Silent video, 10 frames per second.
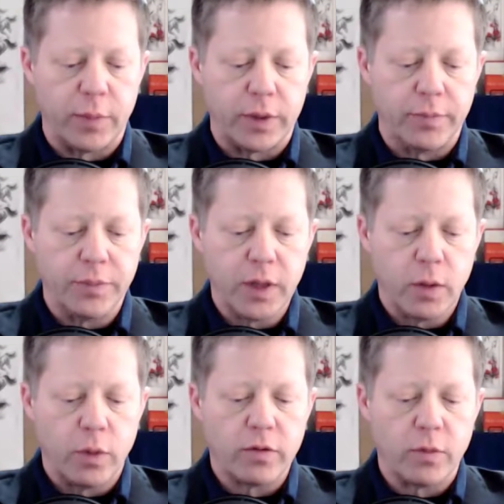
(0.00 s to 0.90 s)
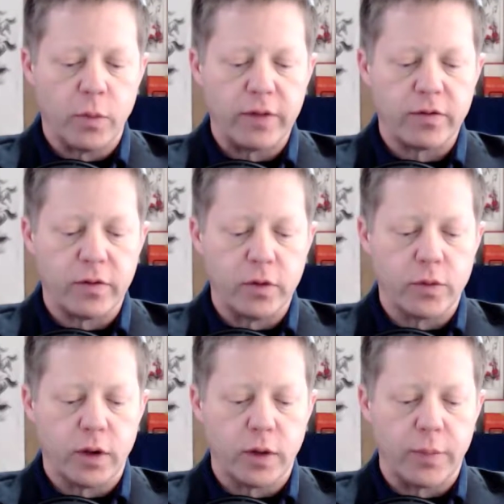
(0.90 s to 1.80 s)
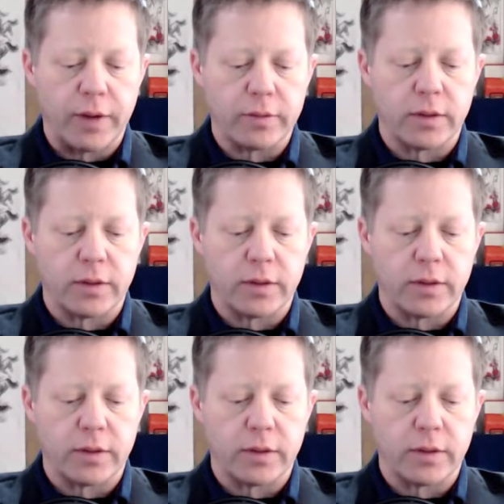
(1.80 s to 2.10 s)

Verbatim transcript: But what are some ways that you were talking about?